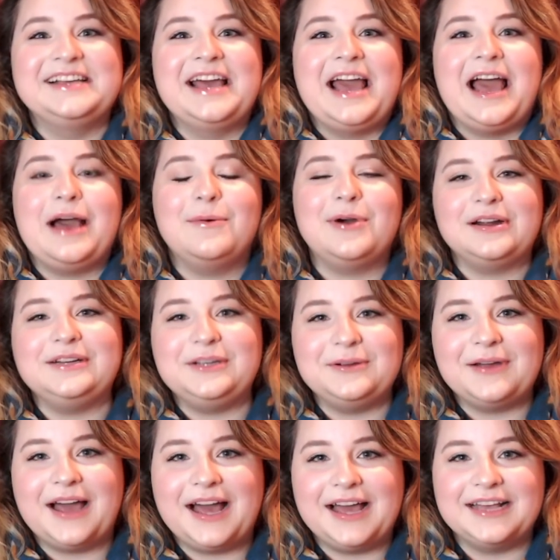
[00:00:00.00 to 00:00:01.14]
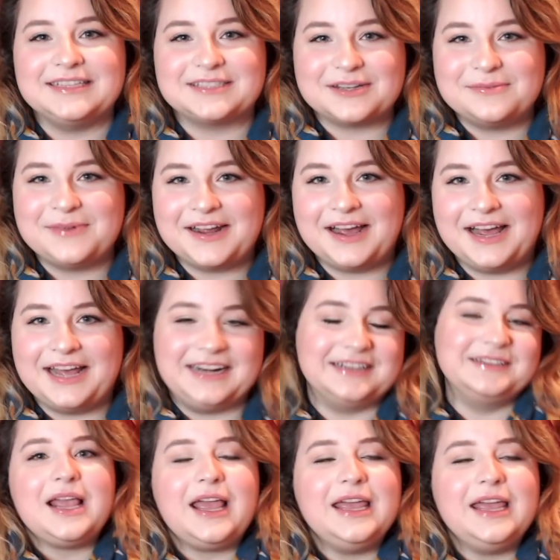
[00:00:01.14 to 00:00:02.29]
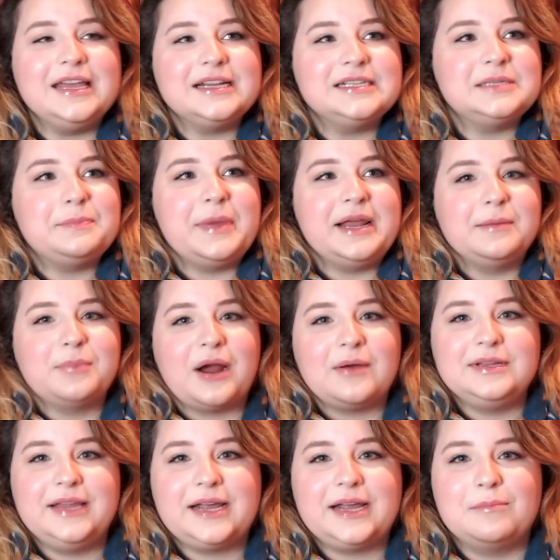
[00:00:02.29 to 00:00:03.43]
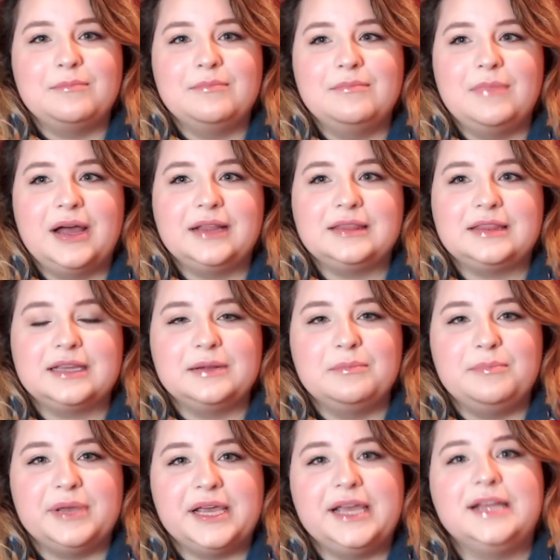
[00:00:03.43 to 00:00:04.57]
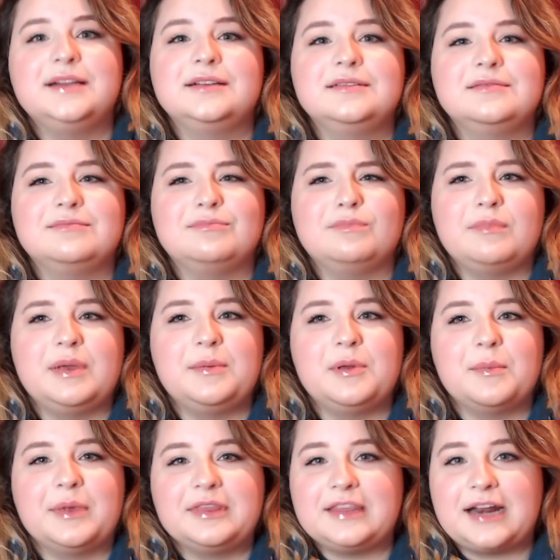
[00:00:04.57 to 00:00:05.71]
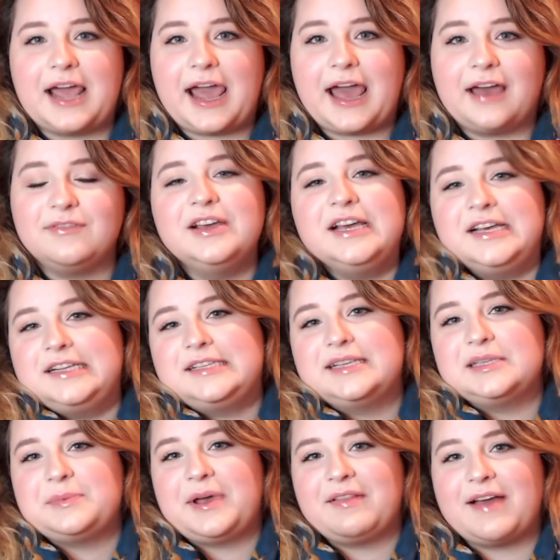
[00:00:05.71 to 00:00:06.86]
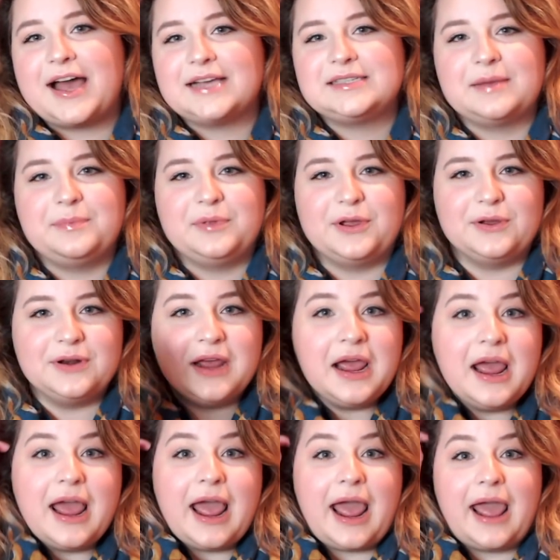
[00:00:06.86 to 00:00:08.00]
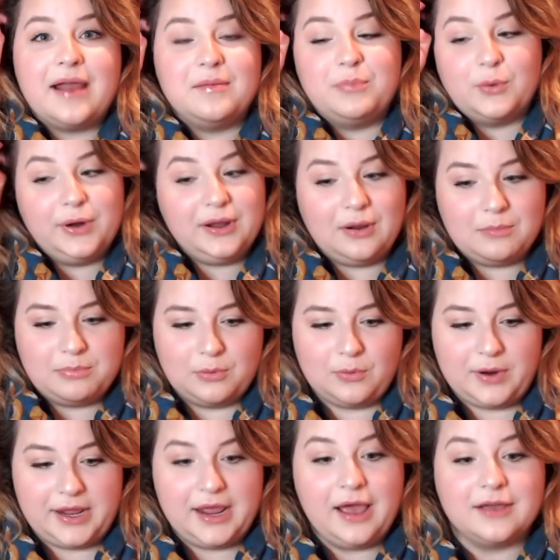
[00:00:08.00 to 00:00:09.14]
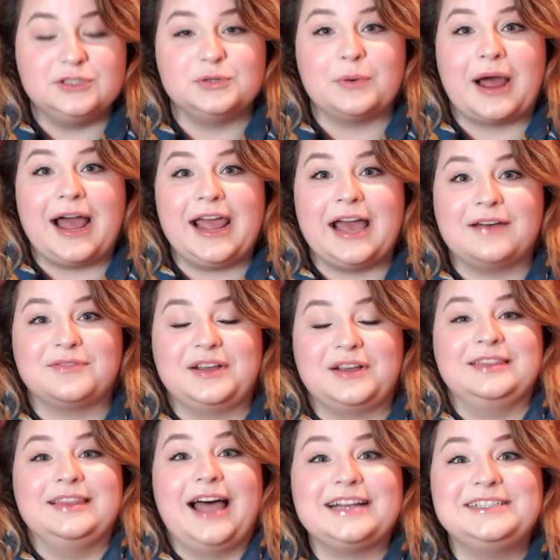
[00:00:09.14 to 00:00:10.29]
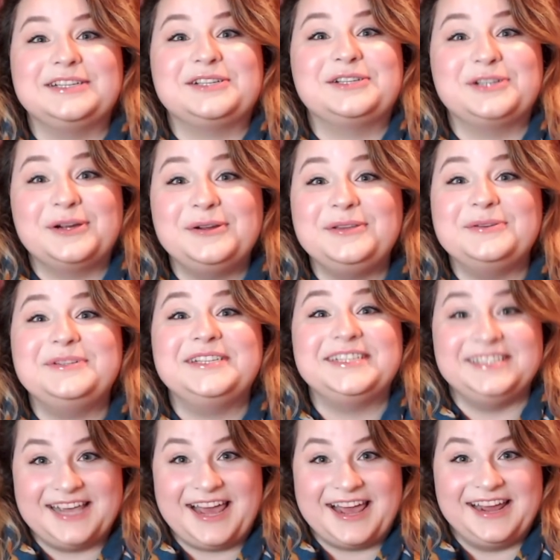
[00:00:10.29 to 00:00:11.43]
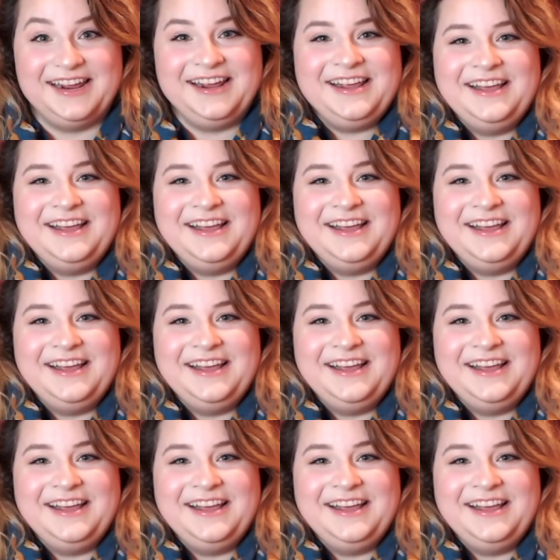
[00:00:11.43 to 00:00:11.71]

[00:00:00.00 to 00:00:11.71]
How are you guys? Oh my god! It's been probably like a month and a bit, maybe a month and a half, since my last upload, and boy oh boy, do I have a lot to show you today.